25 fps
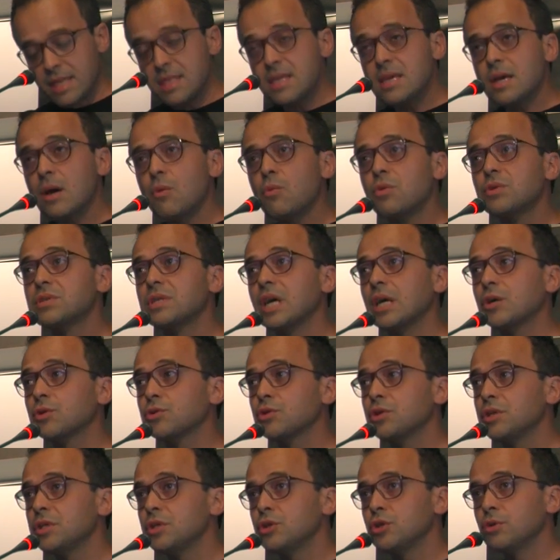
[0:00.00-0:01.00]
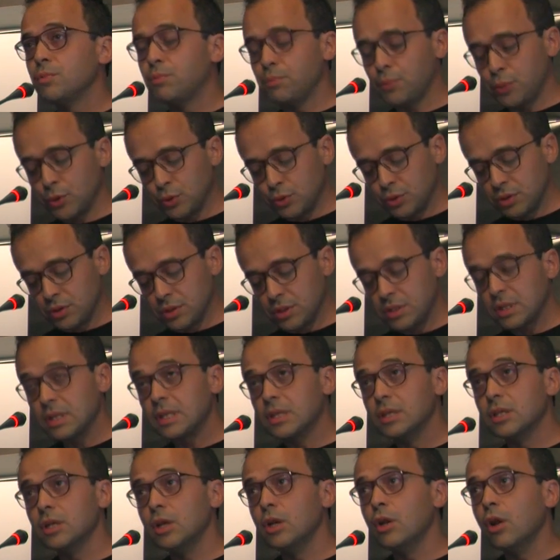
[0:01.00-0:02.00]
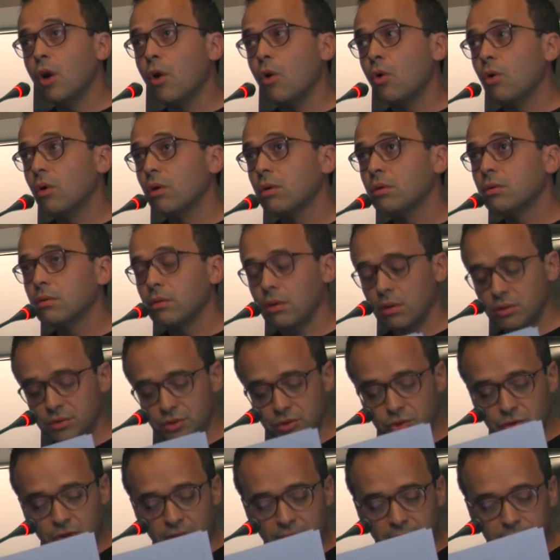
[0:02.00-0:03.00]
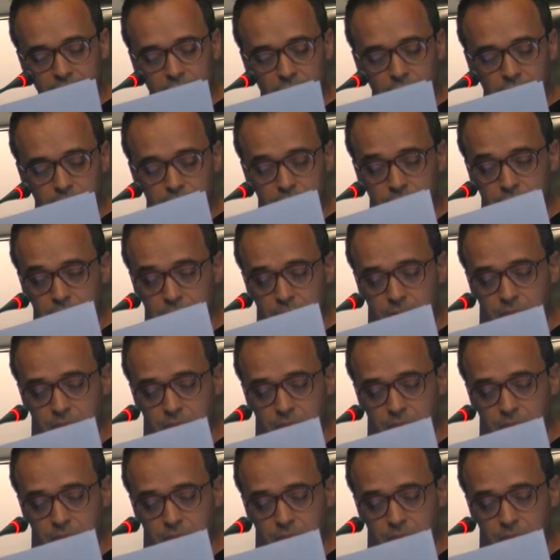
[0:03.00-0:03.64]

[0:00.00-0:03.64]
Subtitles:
the idea was actually to put the law on trial.